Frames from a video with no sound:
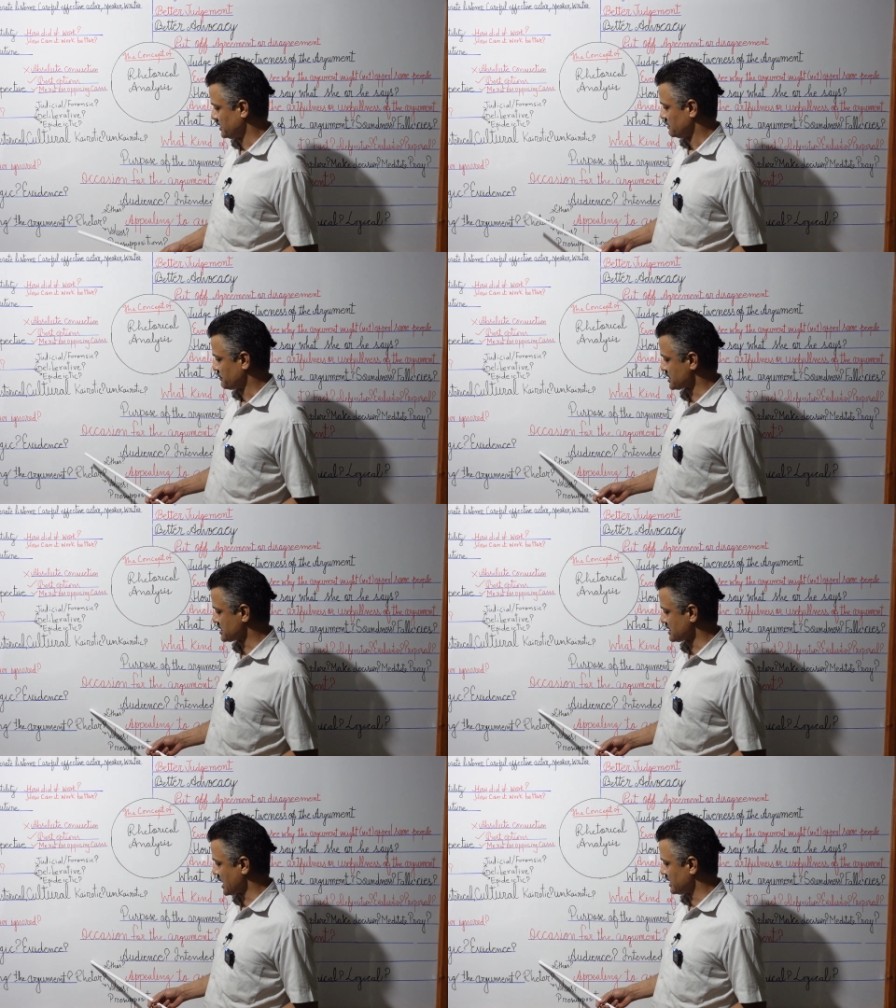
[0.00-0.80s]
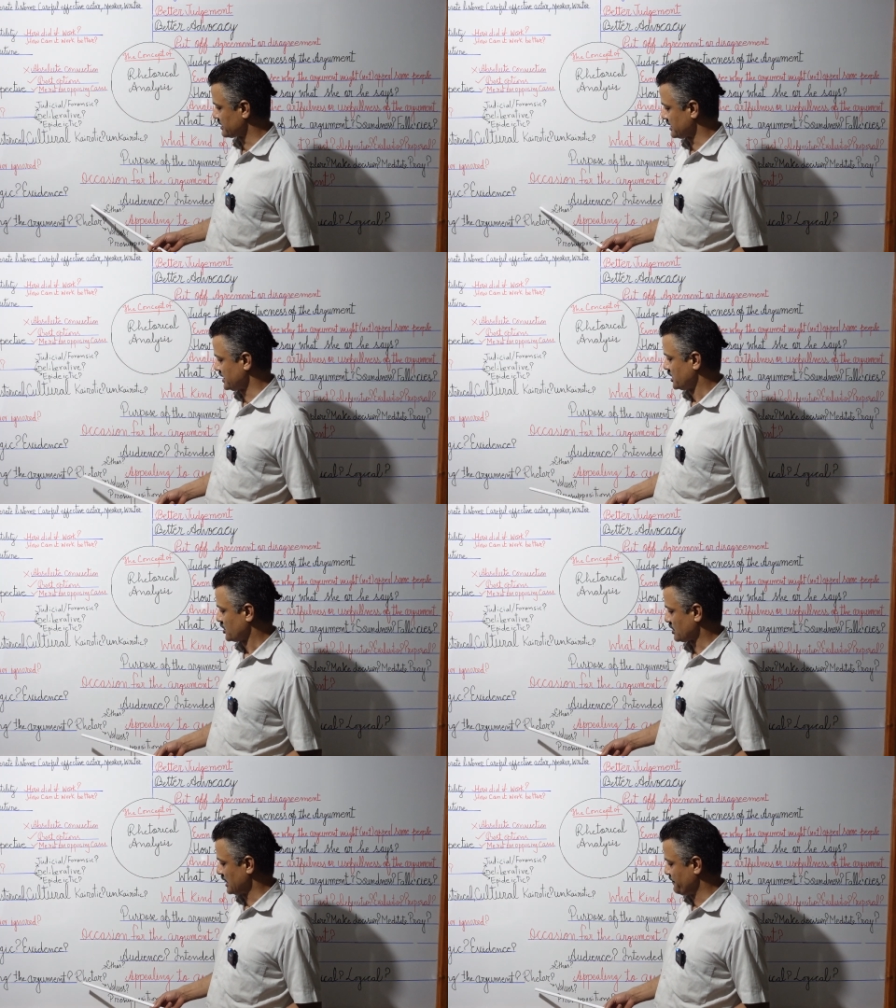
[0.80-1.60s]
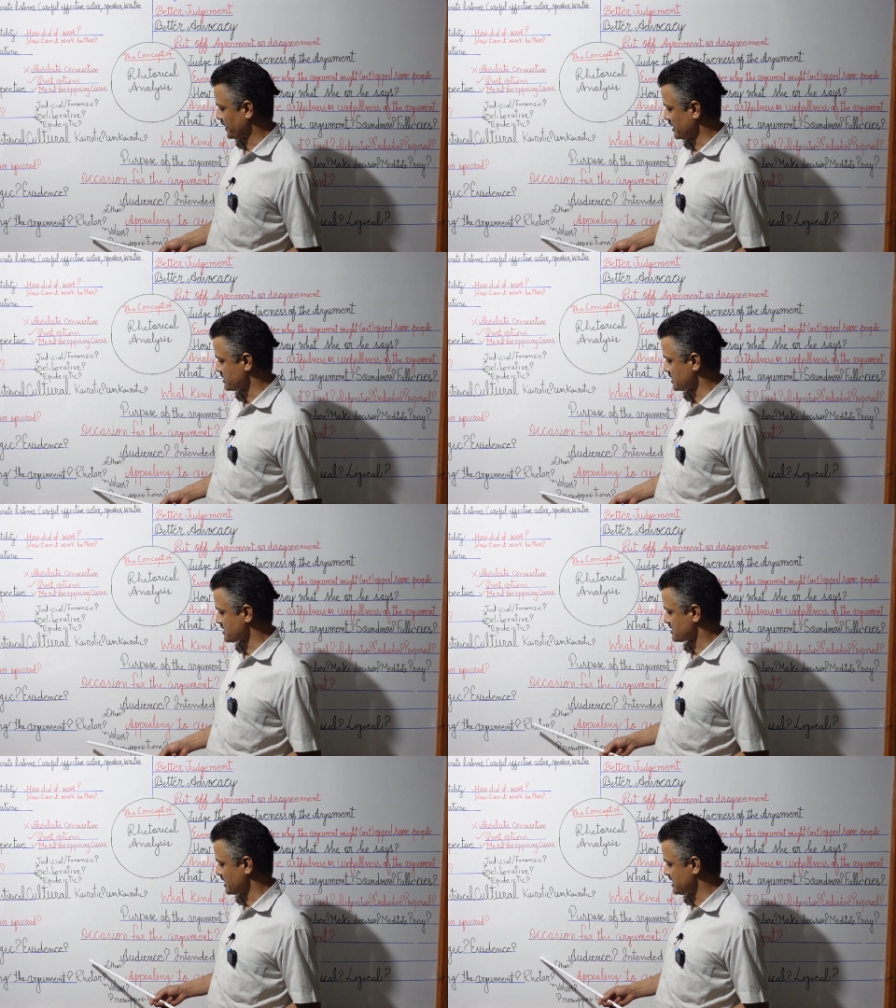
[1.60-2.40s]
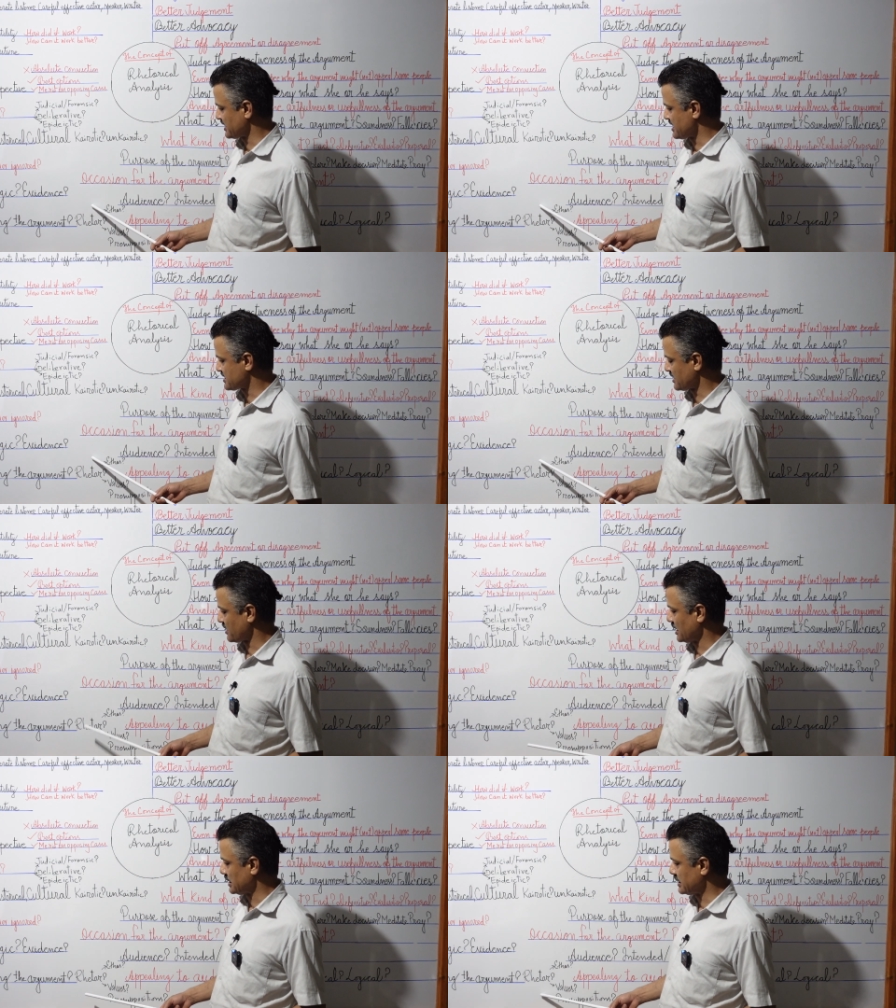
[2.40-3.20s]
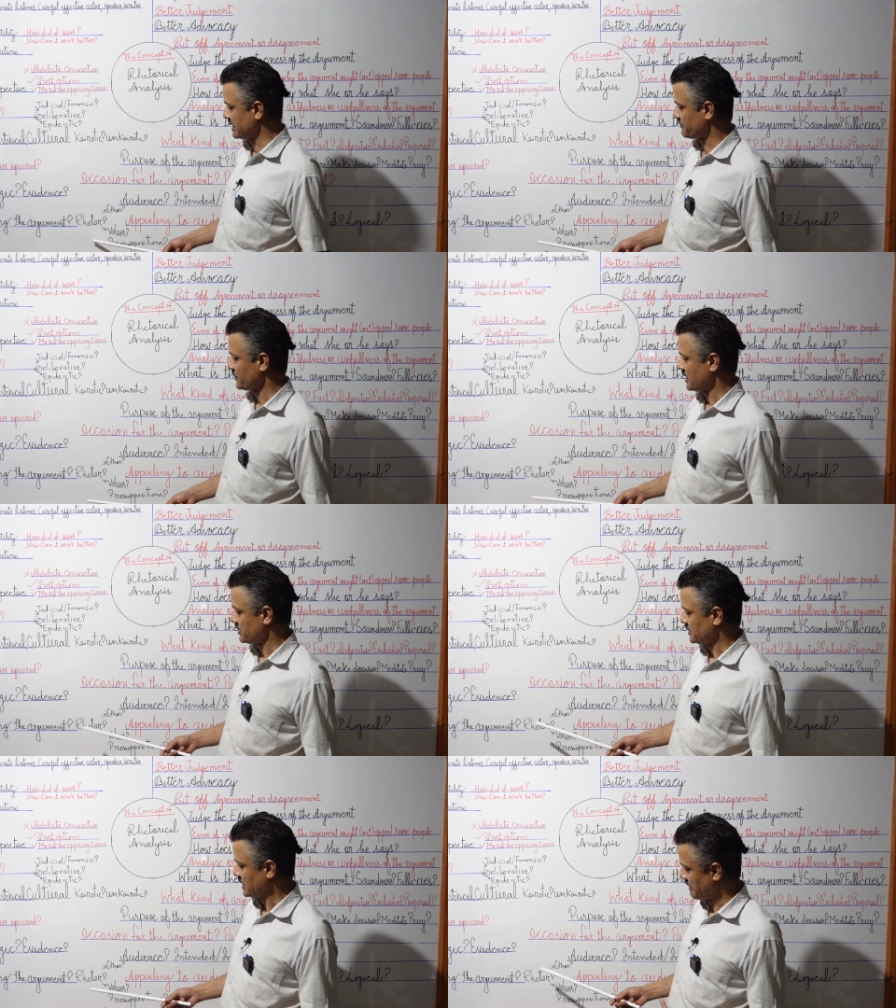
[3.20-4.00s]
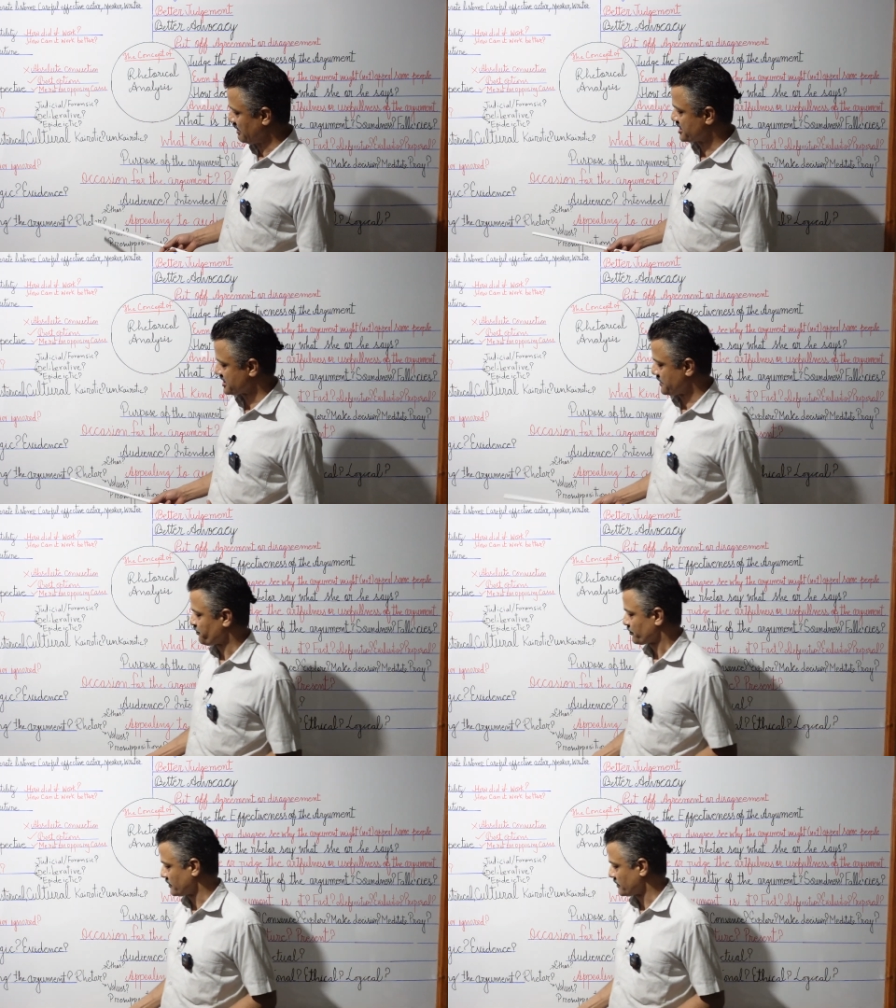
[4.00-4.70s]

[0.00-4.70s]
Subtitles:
personality, qualifications, designation, learning, ability.